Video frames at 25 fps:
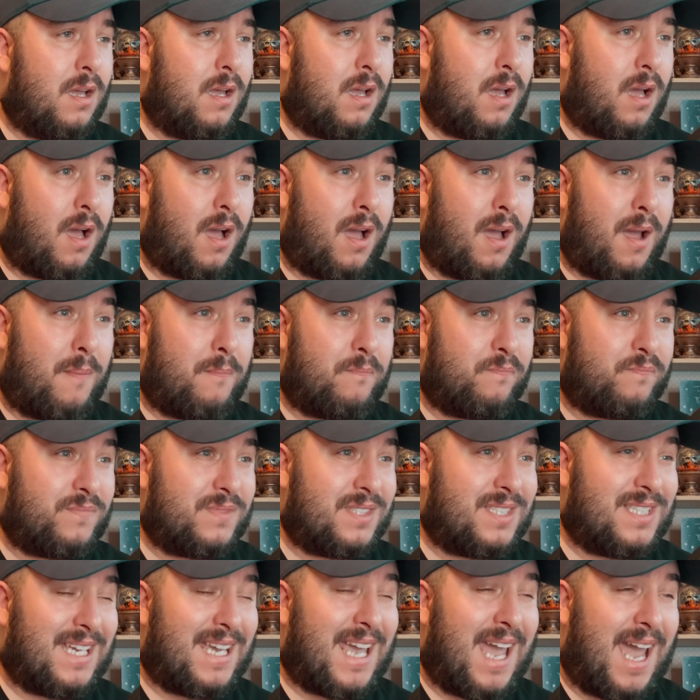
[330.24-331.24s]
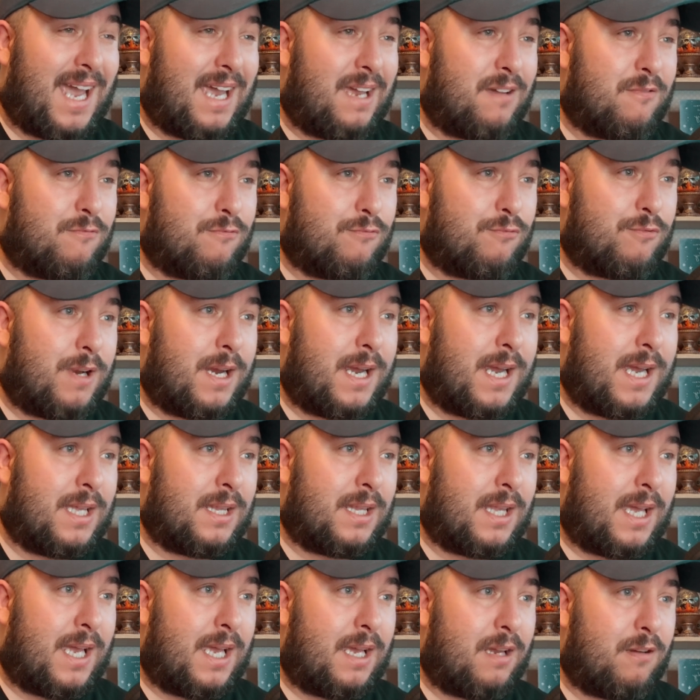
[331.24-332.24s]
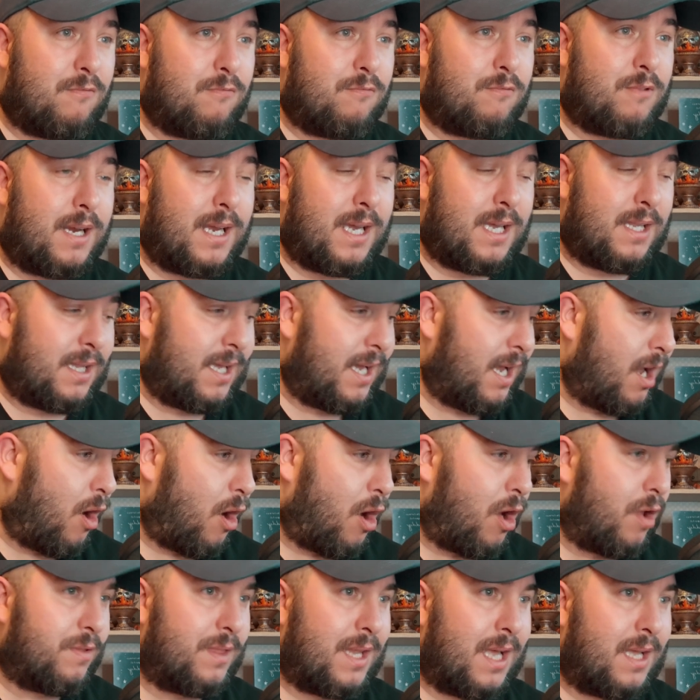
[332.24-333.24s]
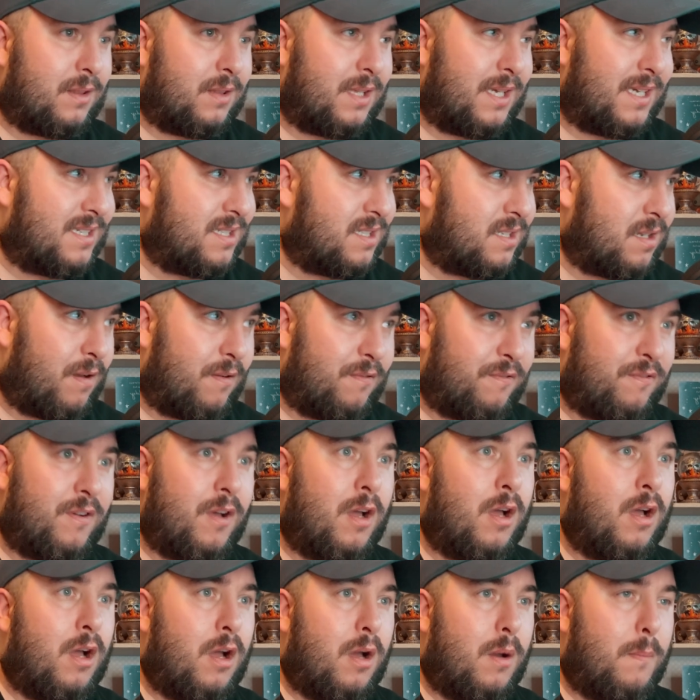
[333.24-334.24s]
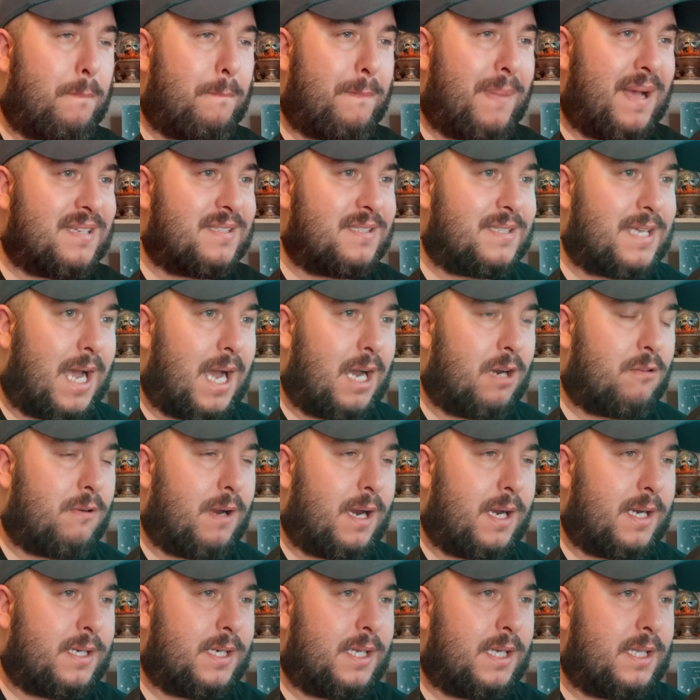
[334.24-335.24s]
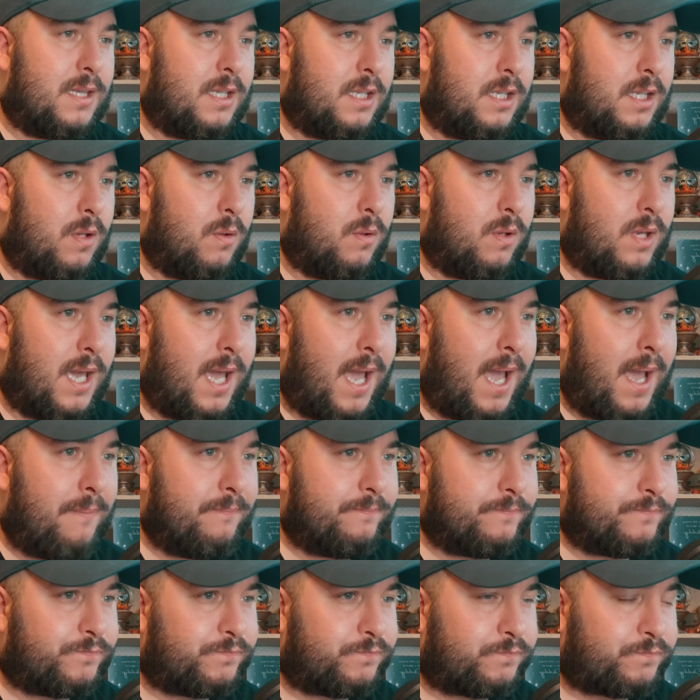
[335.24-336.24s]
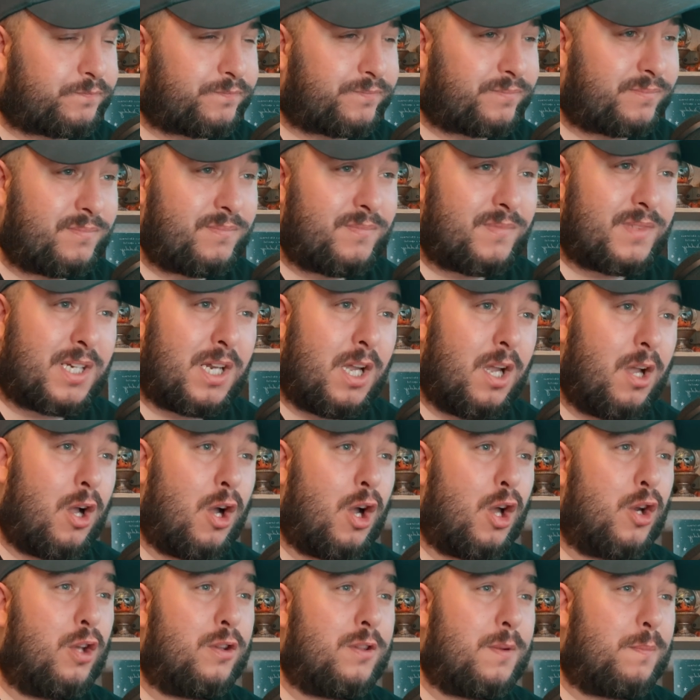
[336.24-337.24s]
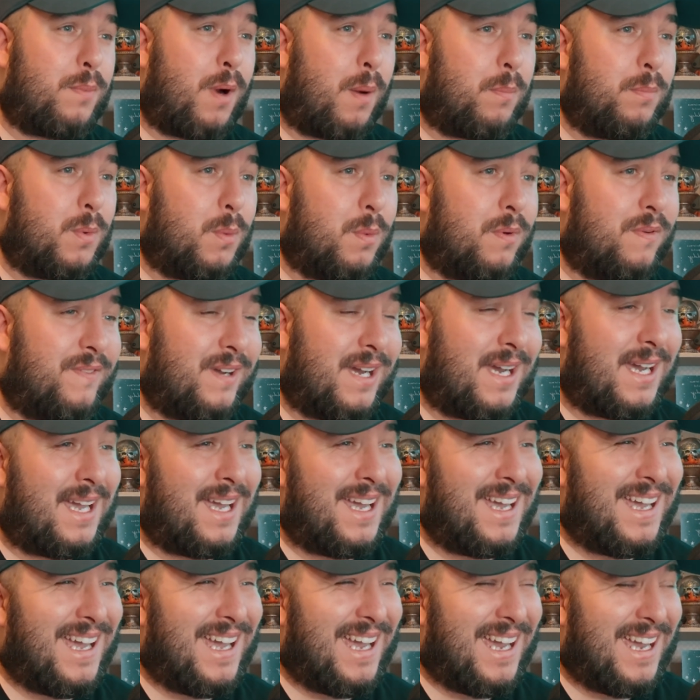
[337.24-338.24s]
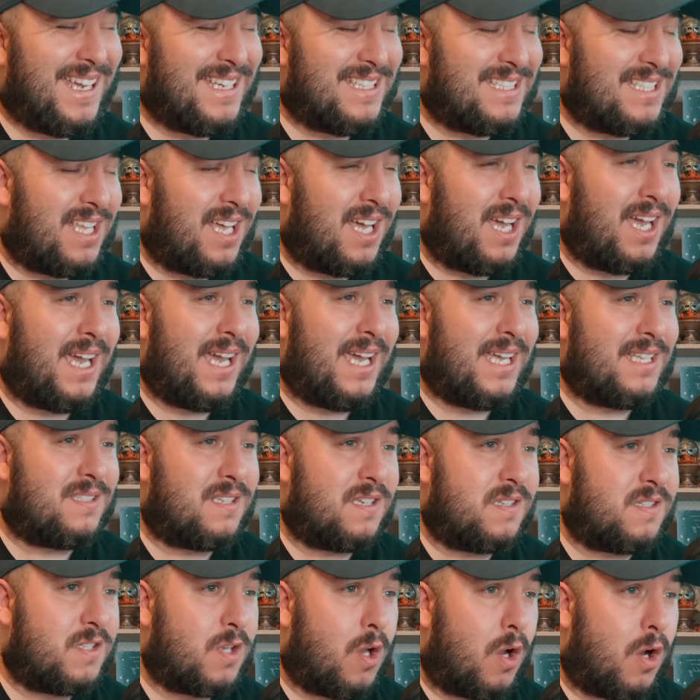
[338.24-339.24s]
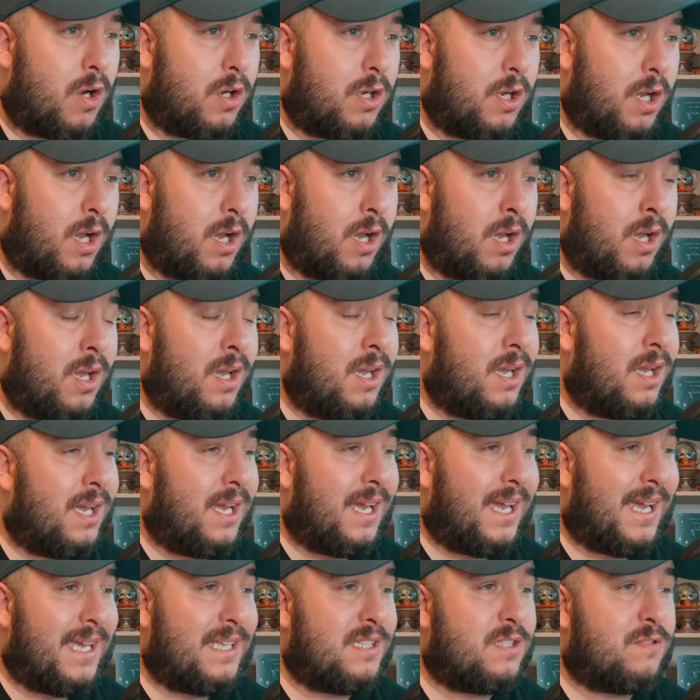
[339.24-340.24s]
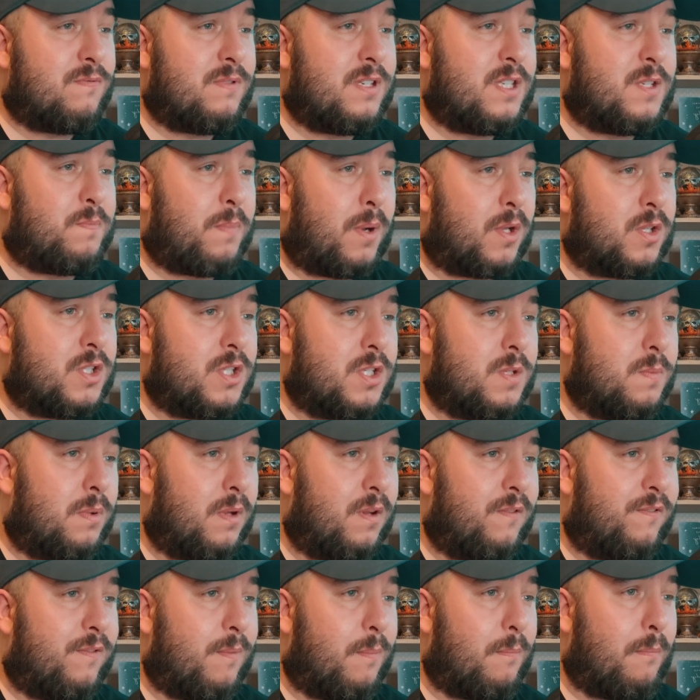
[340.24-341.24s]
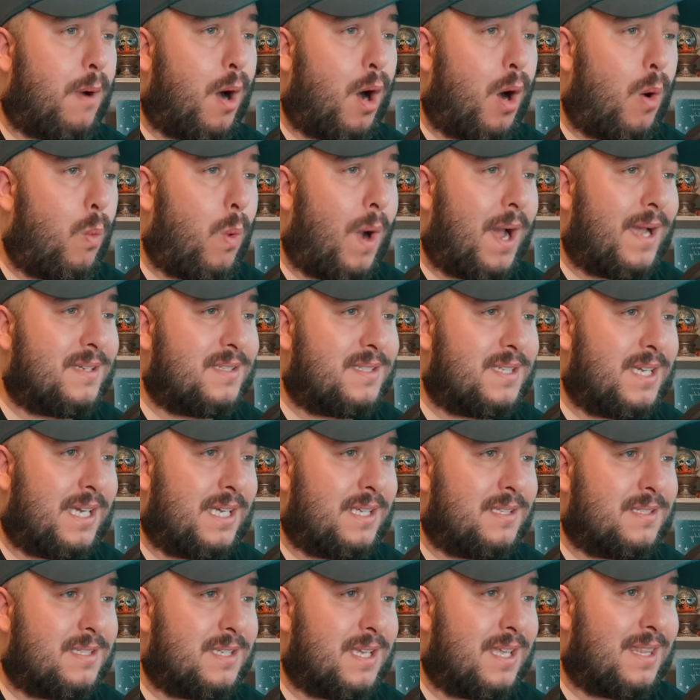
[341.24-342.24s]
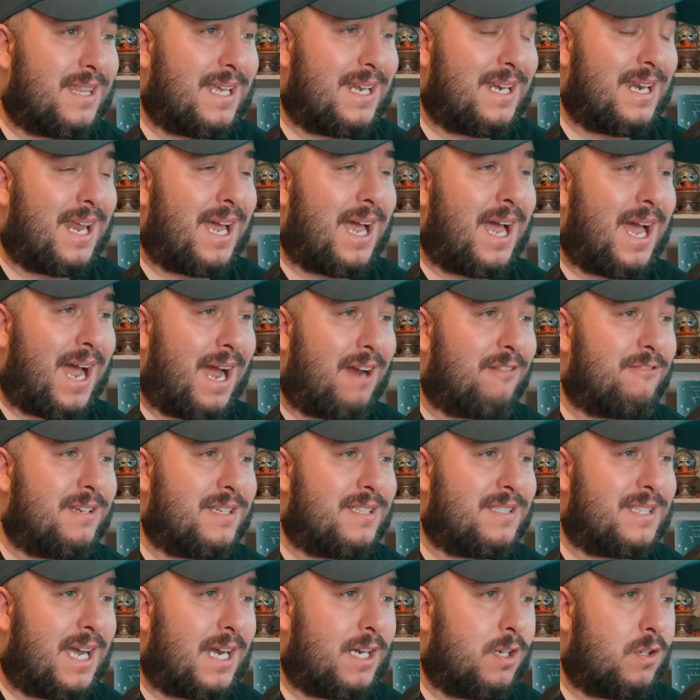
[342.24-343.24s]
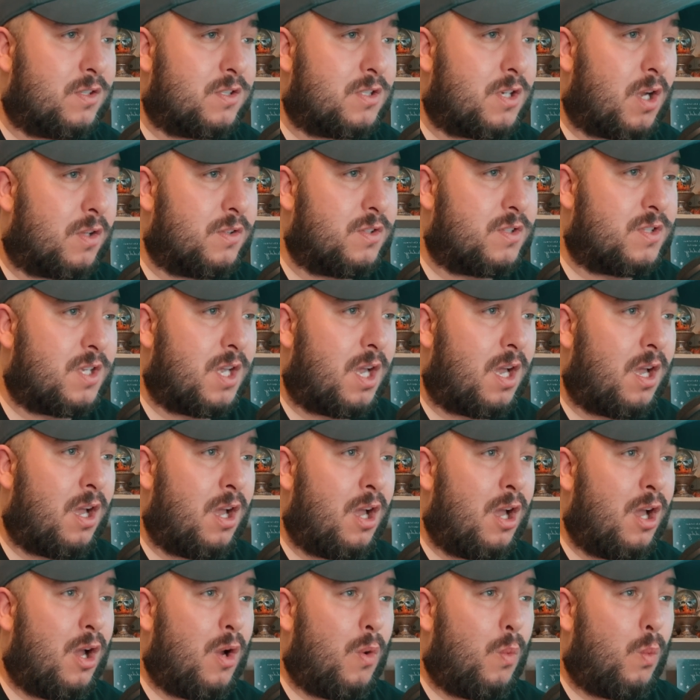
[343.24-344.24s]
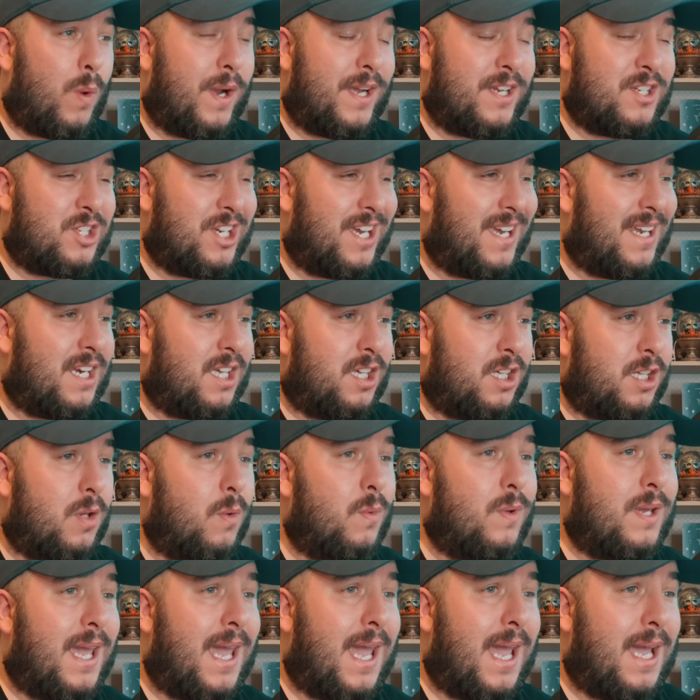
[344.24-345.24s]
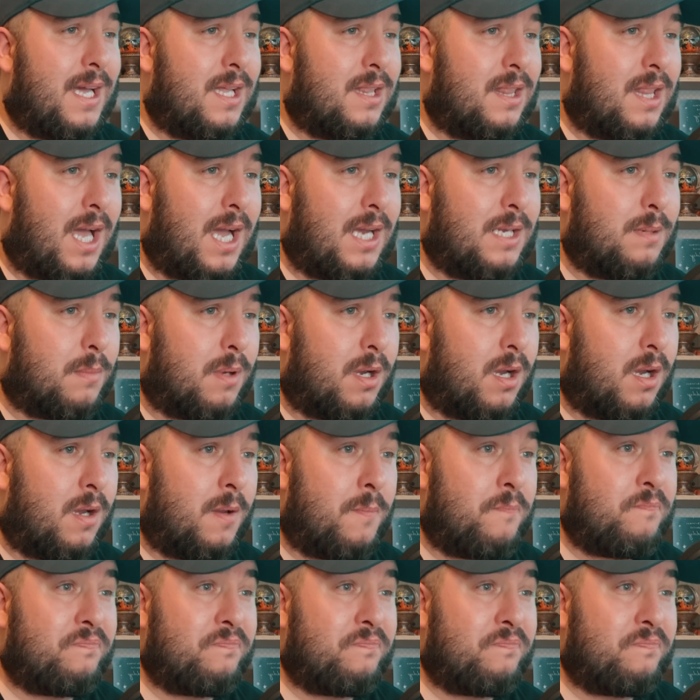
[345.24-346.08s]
to get it really, really on that list of best dark ride in the UK. Another problem with it is that it's a soaker. It's responsible for more wet seats than a Harry Styles concert, which in a UK climate,